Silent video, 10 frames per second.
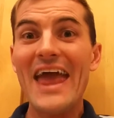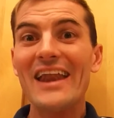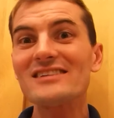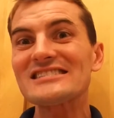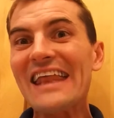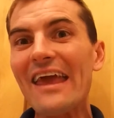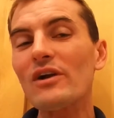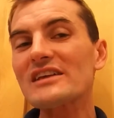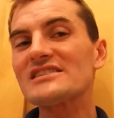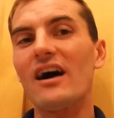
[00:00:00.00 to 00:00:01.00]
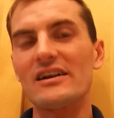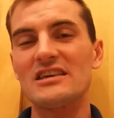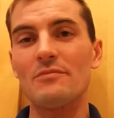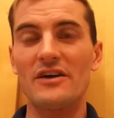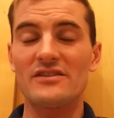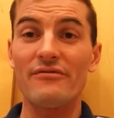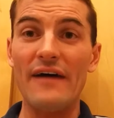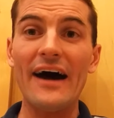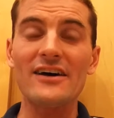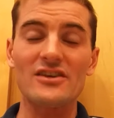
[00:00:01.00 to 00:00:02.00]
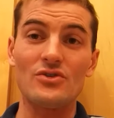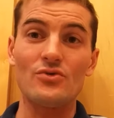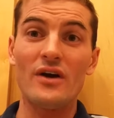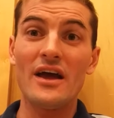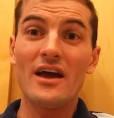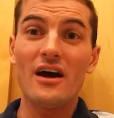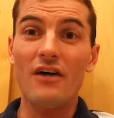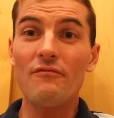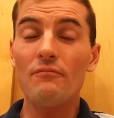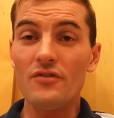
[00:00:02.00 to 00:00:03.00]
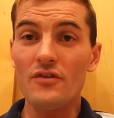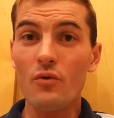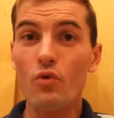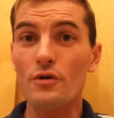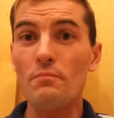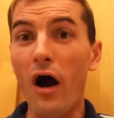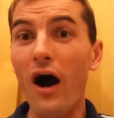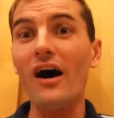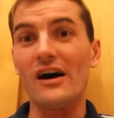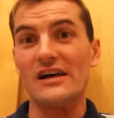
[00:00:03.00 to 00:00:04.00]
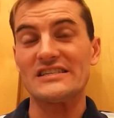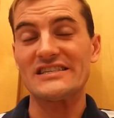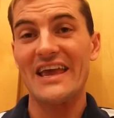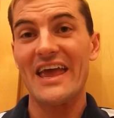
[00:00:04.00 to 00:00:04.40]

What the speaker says: Now today I want to talk to you about the value of the word pause,